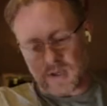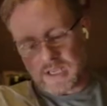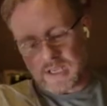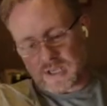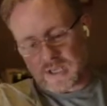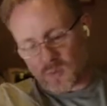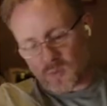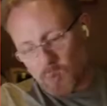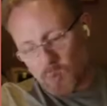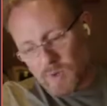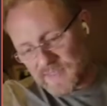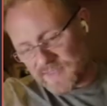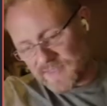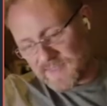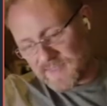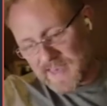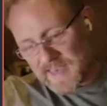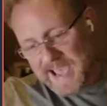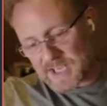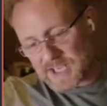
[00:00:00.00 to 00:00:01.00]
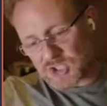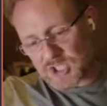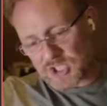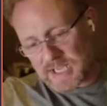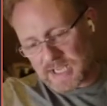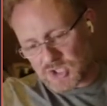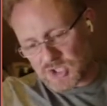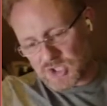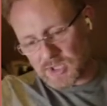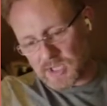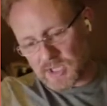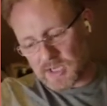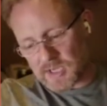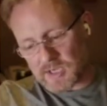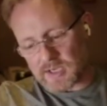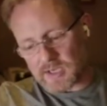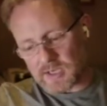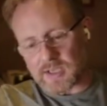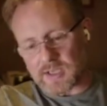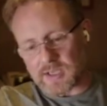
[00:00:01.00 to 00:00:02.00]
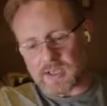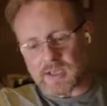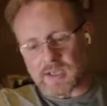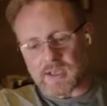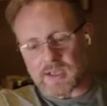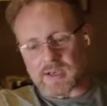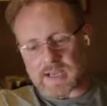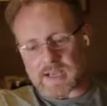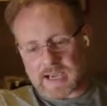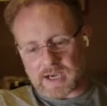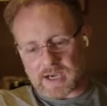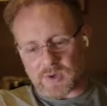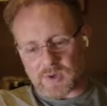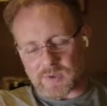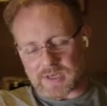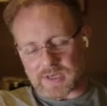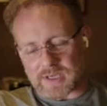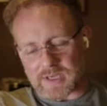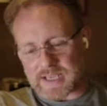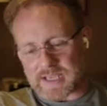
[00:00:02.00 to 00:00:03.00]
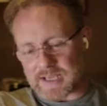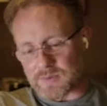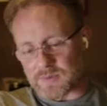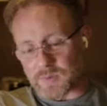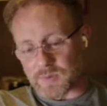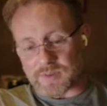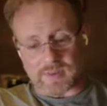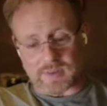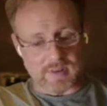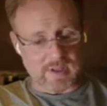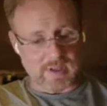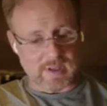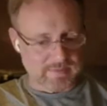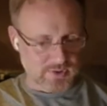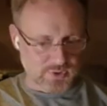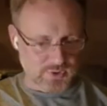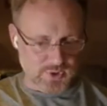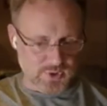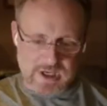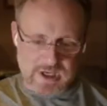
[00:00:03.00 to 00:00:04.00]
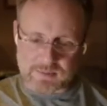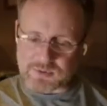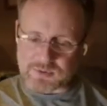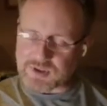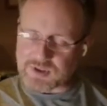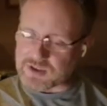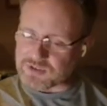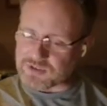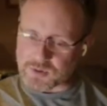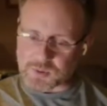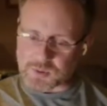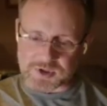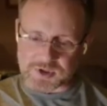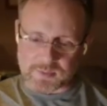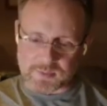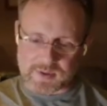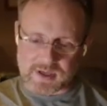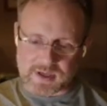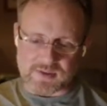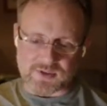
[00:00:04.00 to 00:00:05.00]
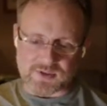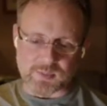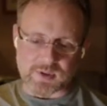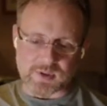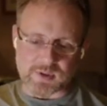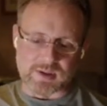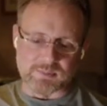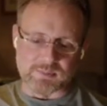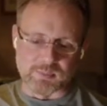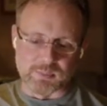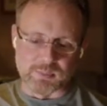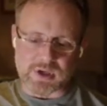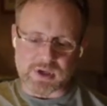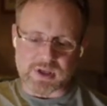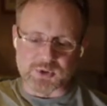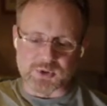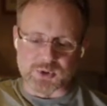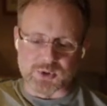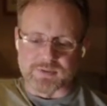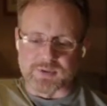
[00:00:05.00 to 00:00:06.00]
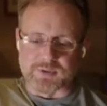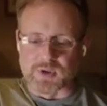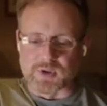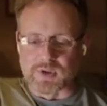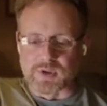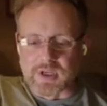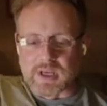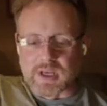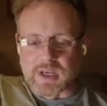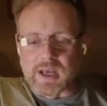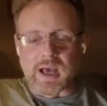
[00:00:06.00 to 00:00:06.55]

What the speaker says: And with that change log now, and again, with Kafka Streams, KSQLDB, this becomes pretty trivial.